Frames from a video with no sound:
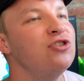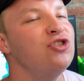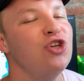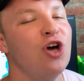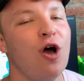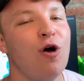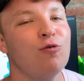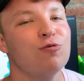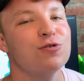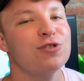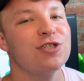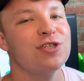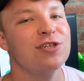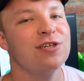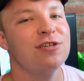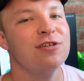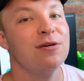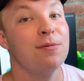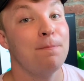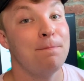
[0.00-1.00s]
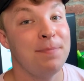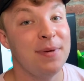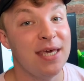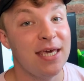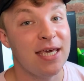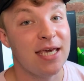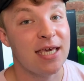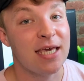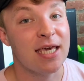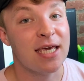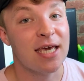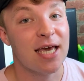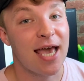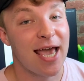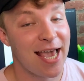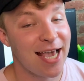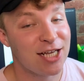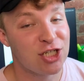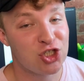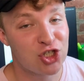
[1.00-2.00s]
Don't be
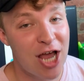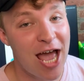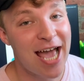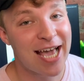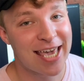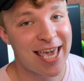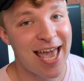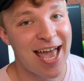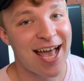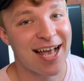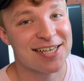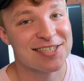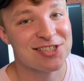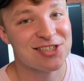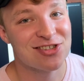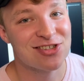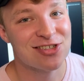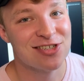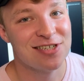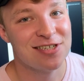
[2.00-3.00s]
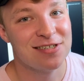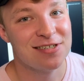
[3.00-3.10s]
a jackass.